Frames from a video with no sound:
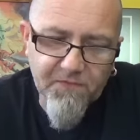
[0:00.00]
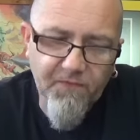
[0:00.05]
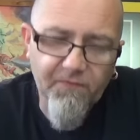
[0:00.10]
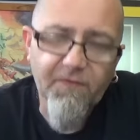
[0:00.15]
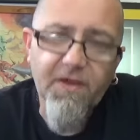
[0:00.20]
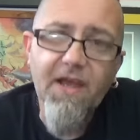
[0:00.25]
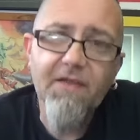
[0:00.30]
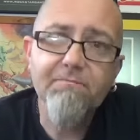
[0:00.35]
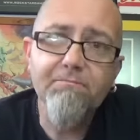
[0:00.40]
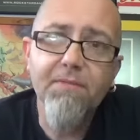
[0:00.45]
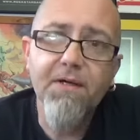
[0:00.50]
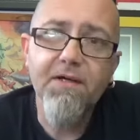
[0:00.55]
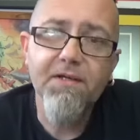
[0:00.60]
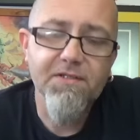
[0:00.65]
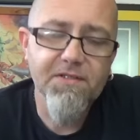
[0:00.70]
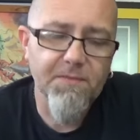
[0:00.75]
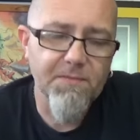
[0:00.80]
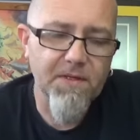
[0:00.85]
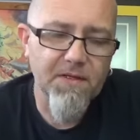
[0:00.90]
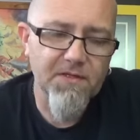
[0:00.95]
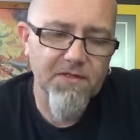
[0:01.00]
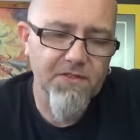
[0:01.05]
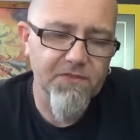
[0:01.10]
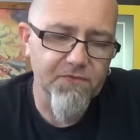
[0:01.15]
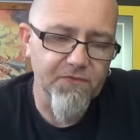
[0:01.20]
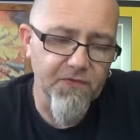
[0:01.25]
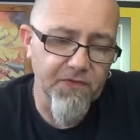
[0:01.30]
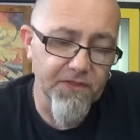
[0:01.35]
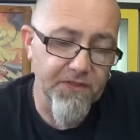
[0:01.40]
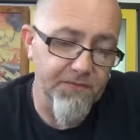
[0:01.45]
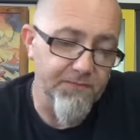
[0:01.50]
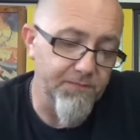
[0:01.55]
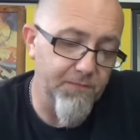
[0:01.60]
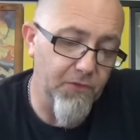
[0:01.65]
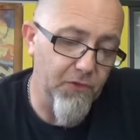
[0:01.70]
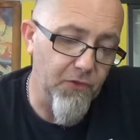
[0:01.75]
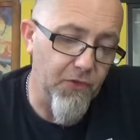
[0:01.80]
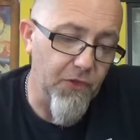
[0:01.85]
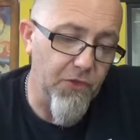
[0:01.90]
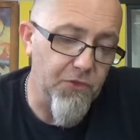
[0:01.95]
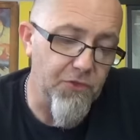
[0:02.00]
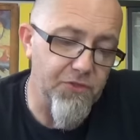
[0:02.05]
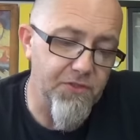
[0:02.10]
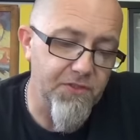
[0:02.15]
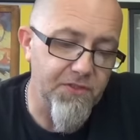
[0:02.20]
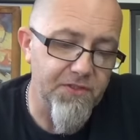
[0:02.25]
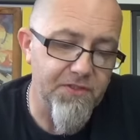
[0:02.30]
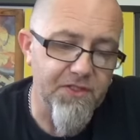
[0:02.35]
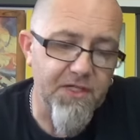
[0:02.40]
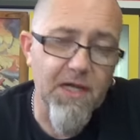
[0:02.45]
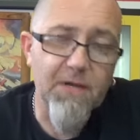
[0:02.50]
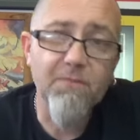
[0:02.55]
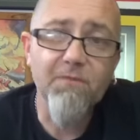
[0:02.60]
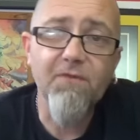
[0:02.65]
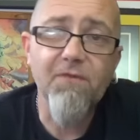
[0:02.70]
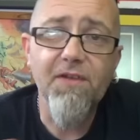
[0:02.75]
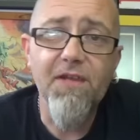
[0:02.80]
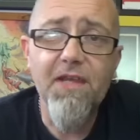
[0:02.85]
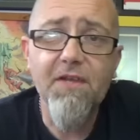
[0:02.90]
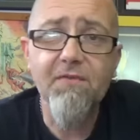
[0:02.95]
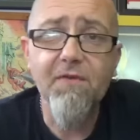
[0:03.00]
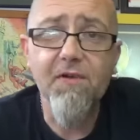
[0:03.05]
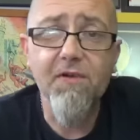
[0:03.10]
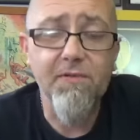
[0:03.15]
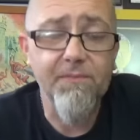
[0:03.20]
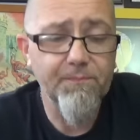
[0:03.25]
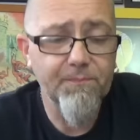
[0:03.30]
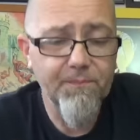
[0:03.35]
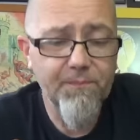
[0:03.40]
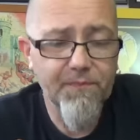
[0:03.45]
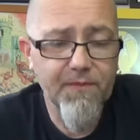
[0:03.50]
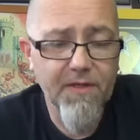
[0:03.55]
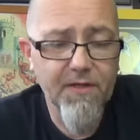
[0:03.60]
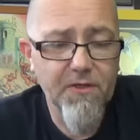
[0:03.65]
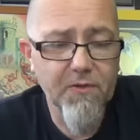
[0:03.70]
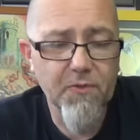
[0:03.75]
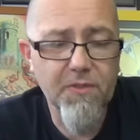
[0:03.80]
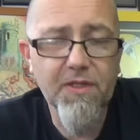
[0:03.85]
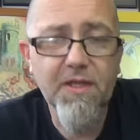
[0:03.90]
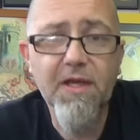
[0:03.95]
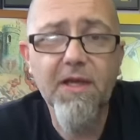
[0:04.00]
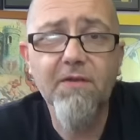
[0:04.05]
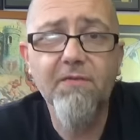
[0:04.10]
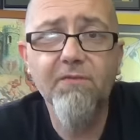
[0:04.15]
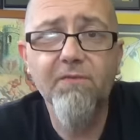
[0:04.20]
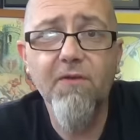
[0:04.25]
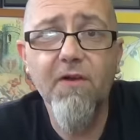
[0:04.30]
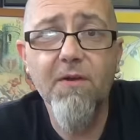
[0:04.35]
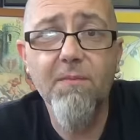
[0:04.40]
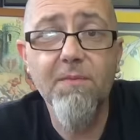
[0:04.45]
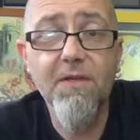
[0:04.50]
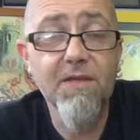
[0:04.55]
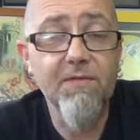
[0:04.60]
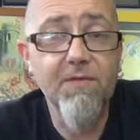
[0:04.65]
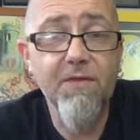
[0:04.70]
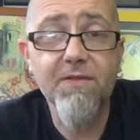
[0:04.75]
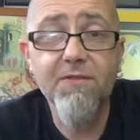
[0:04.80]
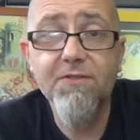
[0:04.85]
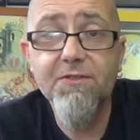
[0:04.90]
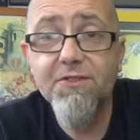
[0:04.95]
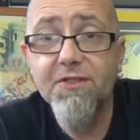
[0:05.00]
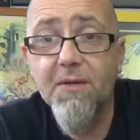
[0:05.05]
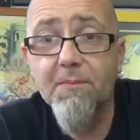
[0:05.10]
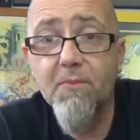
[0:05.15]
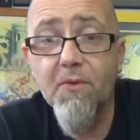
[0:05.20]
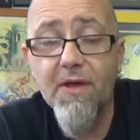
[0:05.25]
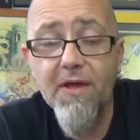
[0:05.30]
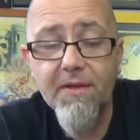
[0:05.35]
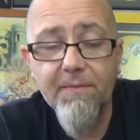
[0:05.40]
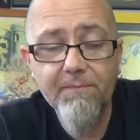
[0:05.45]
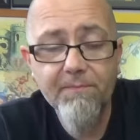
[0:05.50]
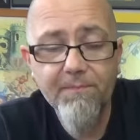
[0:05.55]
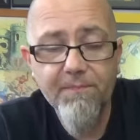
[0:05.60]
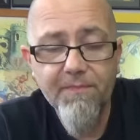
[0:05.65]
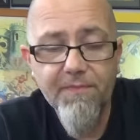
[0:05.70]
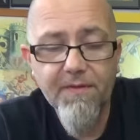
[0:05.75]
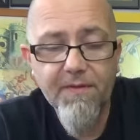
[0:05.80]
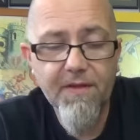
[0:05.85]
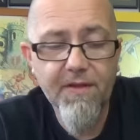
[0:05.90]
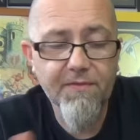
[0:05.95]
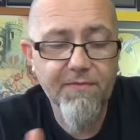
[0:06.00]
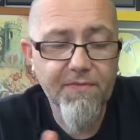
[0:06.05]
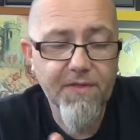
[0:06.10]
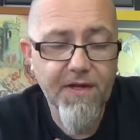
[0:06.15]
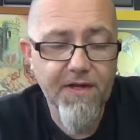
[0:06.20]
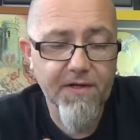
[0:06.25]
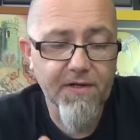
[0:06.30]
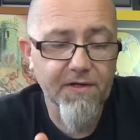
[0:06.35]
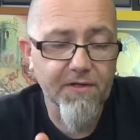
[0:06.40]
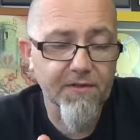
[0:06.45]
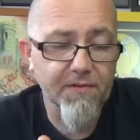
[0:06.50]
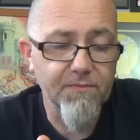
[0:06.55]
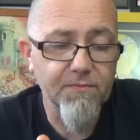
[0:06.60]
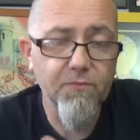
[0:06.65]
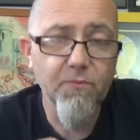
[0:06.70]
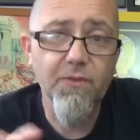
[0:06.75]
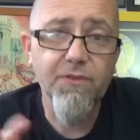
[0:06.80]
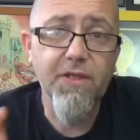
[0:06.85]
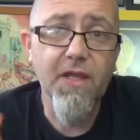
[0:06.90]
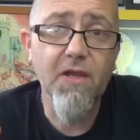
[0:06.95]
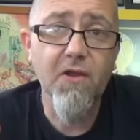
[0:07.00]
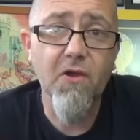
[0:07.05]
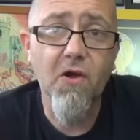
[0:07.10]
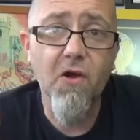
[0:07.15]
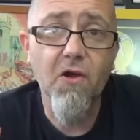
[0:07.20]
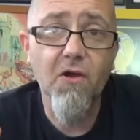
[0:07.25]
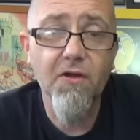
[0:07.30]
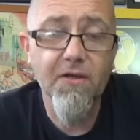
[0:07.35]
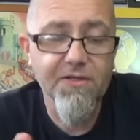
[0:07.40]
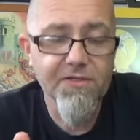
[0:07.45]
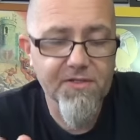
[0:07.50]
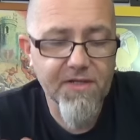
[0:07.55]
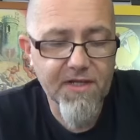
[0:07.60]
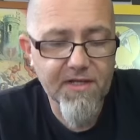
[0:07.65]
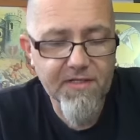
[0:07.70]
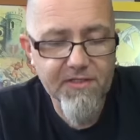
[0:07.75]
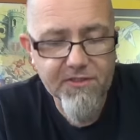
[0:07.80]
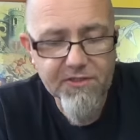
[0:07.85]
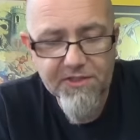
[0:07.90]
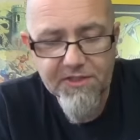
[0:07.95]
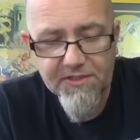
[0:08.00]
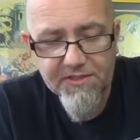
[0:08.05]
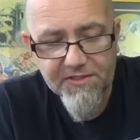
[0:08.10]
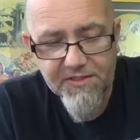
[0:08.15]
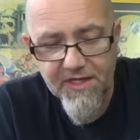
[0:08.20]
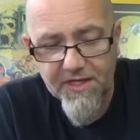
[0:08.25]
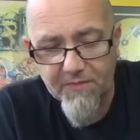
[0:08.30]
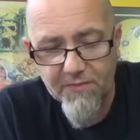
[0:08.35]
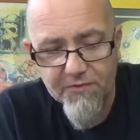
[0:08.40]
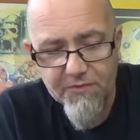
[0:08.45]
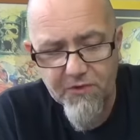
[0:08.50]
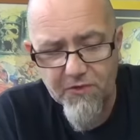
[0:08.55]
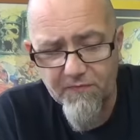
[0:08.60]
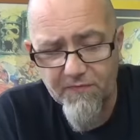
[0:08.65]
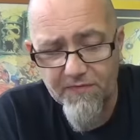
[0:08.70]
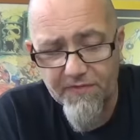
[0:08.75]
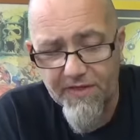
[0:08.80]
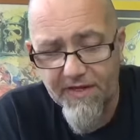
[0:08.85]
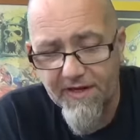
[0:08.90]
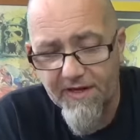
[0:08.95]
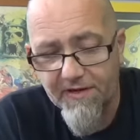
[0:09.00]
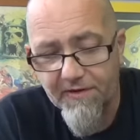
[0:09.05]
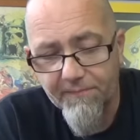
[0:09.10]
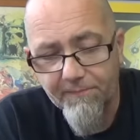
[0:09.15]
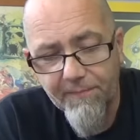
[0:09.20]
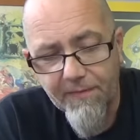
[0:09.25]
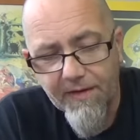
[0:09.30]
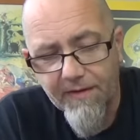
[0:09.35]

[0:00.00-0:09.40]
for $5, I mean, it is really close to the same flavor that you would get from even Subway. And they're what they call a steak and cheese sandwich over there.